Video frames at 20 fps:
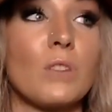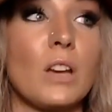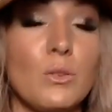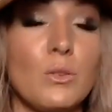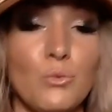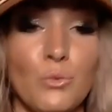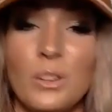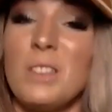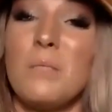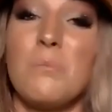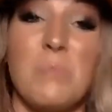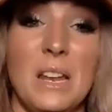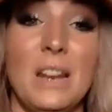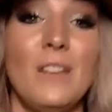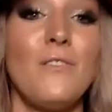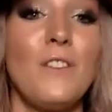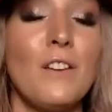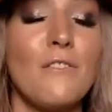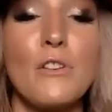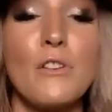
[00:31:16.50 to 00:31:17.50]
can really
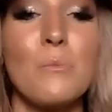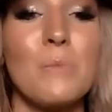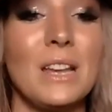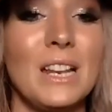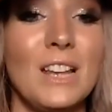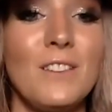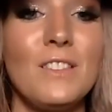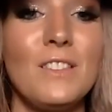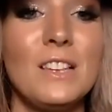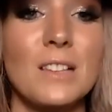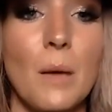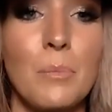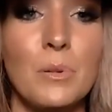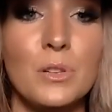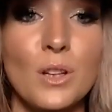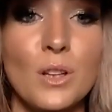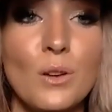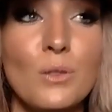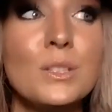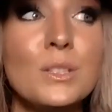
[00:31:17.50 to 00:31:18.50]
benefit from any of these
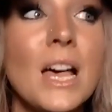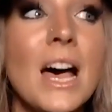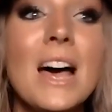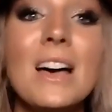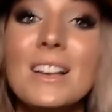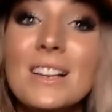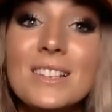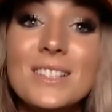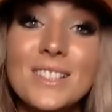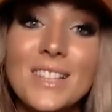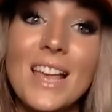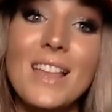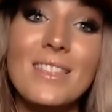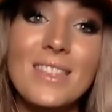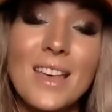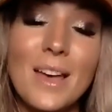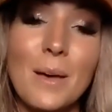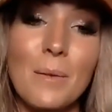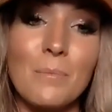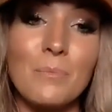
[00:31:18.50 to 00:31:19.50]
episodes,
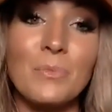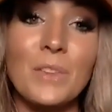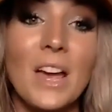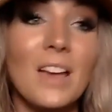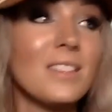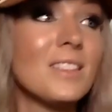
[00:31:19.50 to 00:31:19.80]
send them.